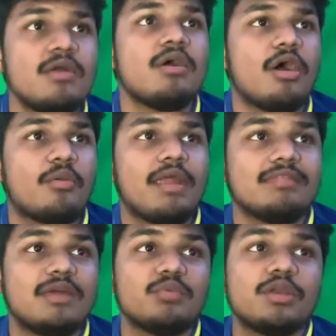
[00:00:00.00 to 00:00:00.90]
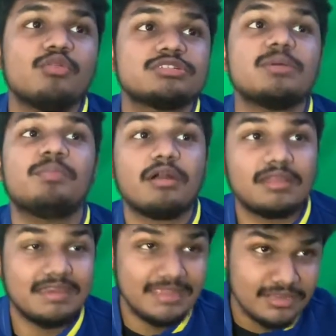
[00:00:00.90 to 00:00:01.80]
Alrighty, then we go to the
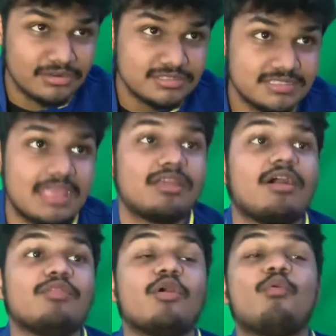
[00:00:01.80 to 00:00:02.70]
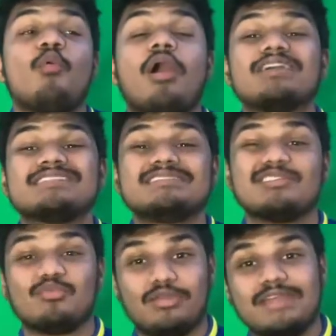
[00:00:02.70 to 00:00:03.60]
Buccaneers taking on the
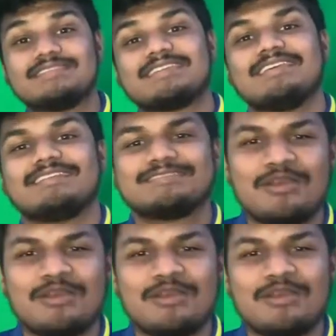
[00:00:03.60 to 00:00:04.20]
Washington Redskins